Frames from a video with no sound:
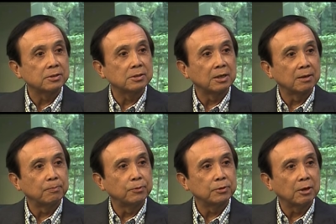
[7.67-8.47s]
Just
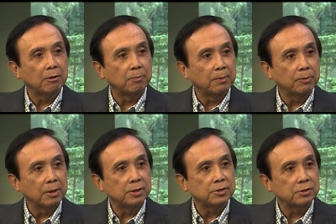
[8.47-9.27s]
days after the
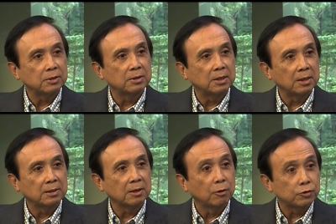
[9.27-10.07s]
Population
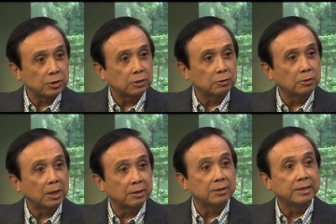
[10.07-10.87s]
Commission said the country's
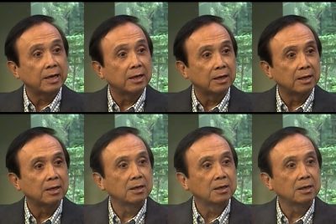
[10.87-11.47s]
population will